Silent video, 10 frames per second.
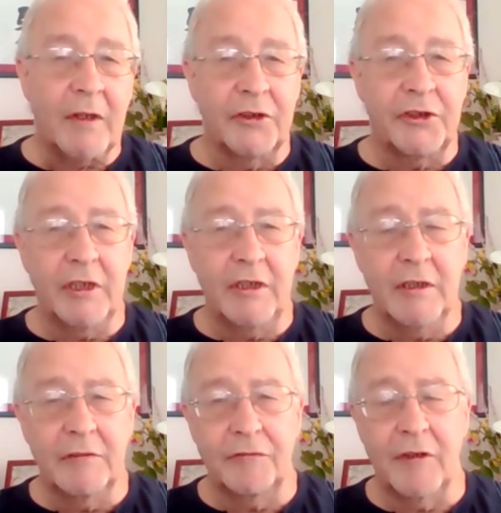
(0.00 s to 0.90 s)
The city
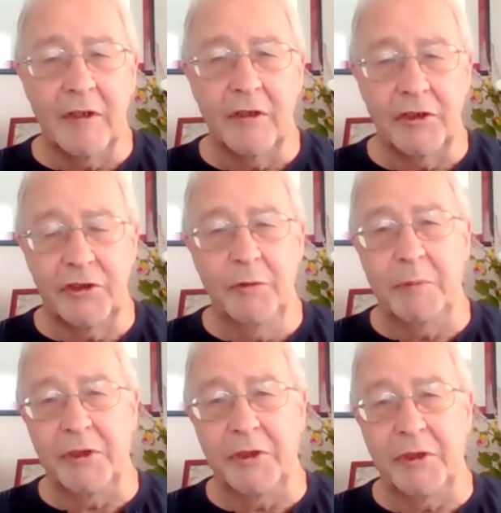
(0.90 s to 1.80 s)
of the
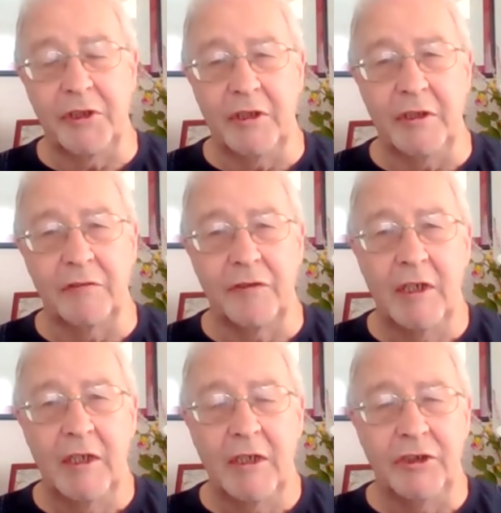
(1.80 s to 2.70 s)
super city of
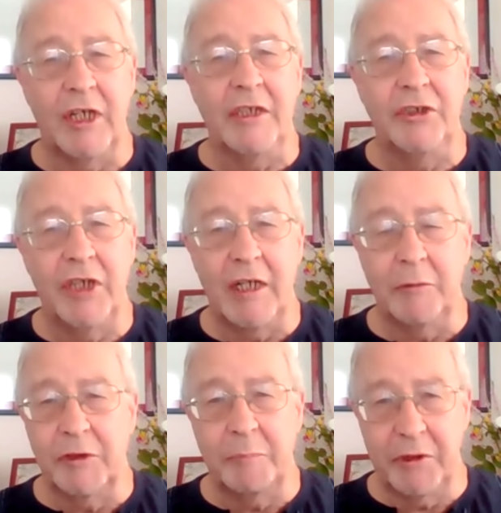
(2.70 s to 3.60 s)
Shenzhen
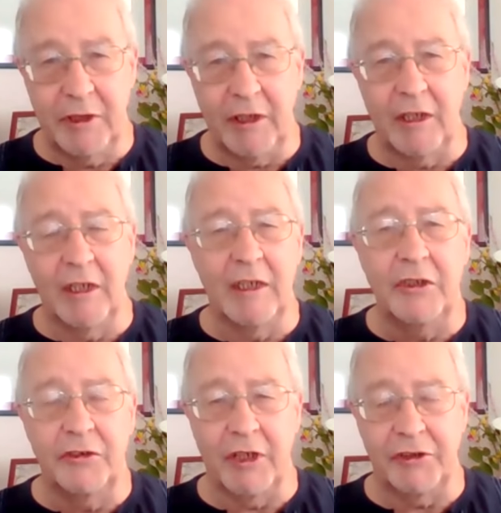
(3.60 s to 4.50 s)
was particularly
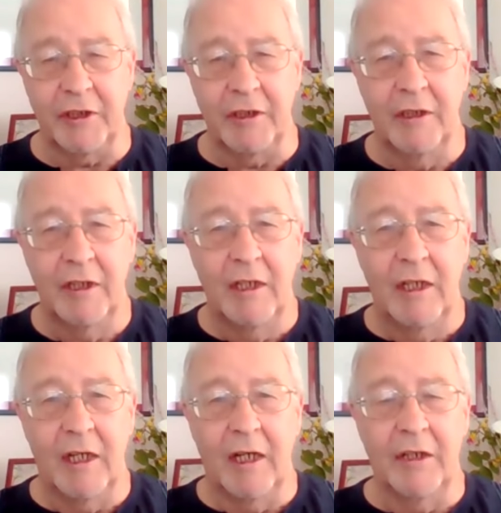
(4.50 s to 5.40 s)
interesting.
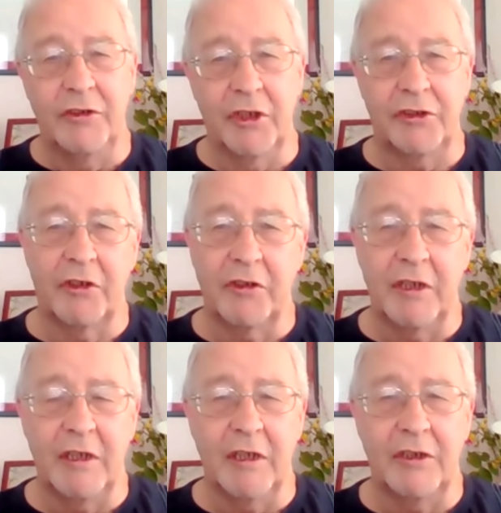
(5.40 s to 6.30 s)
Just on
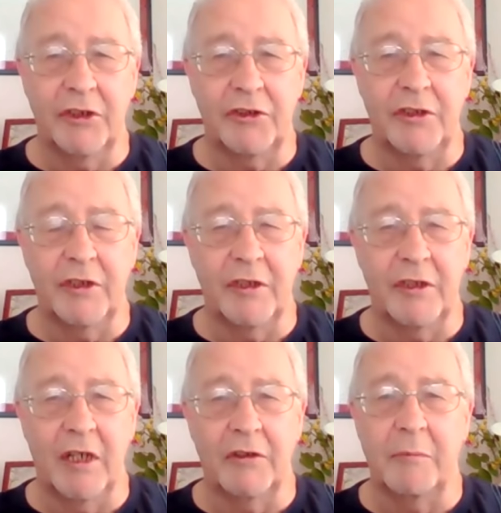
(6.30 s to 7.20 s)
the
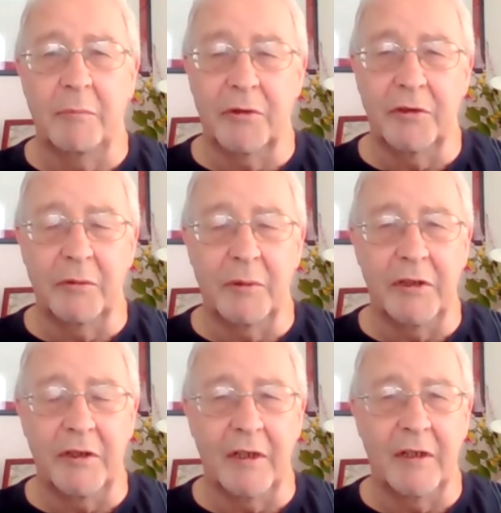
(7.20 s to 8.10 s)
border
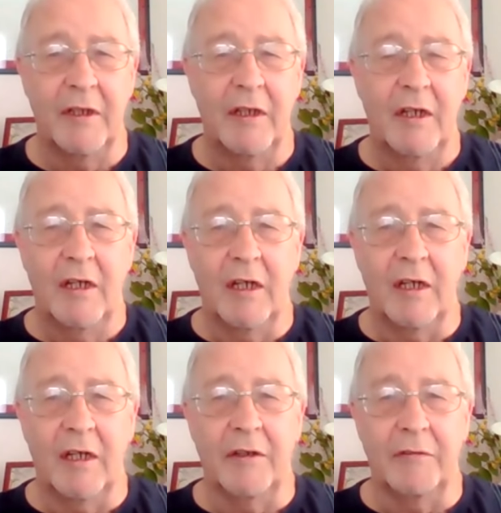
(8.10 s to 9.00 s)
with the
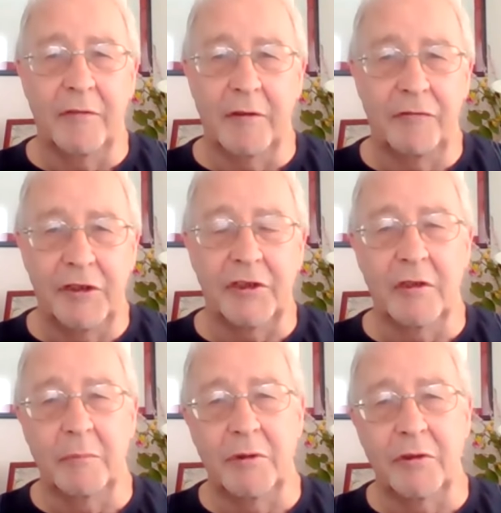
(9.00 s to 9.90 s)

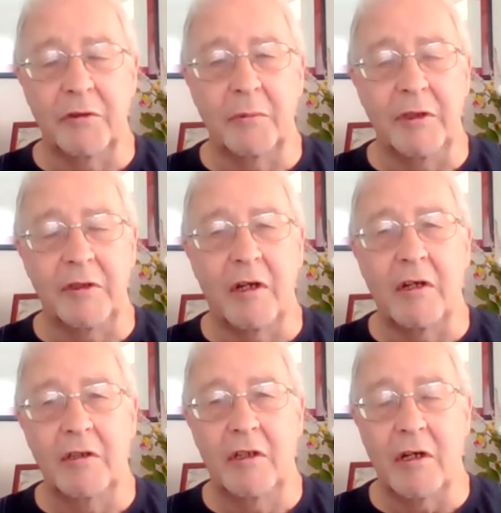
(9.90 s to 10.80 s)
physical border with
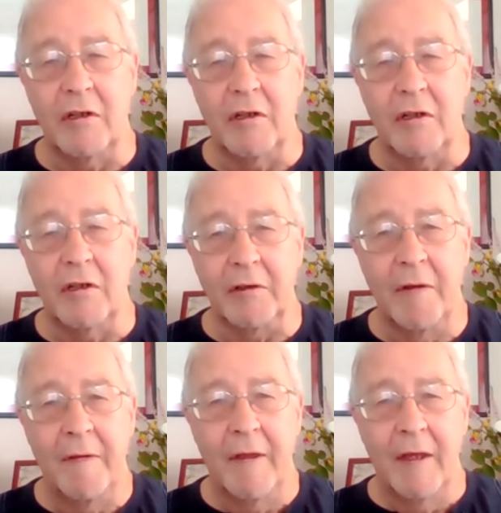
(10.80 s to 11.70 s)
Hong Kong,
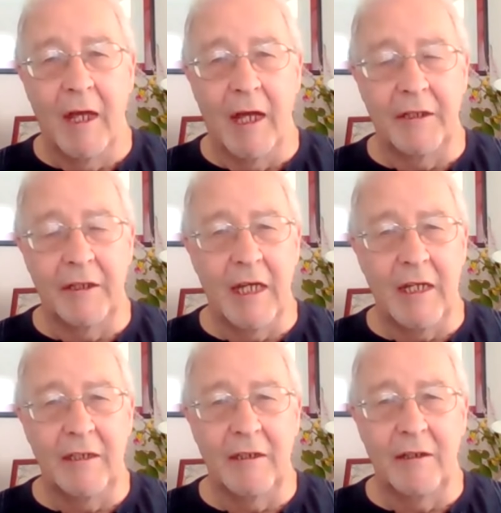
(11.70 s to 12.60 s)
and
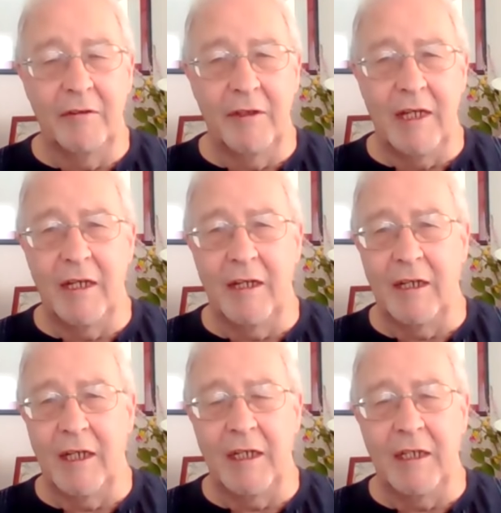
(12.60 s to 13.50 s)
again there
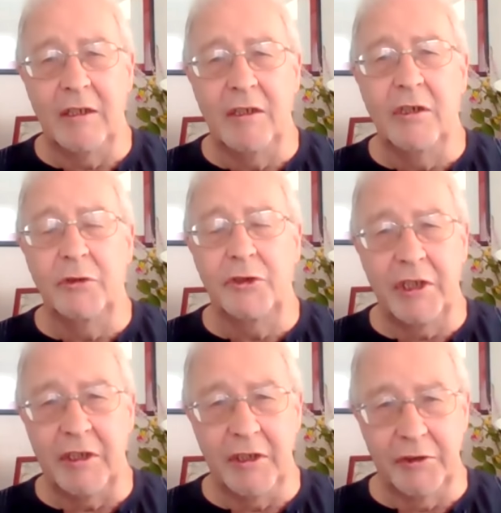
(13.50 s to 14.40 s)
a new
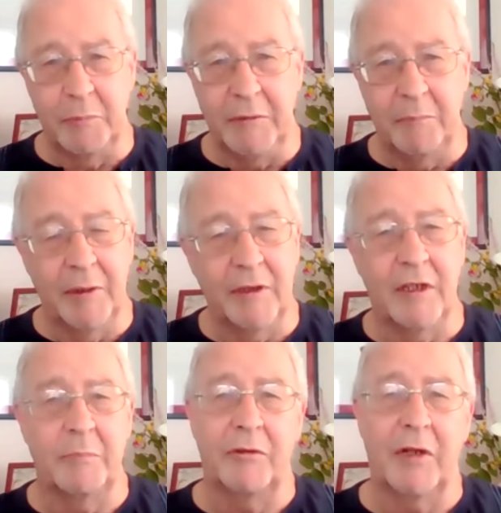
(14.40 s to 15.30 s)
city has been built up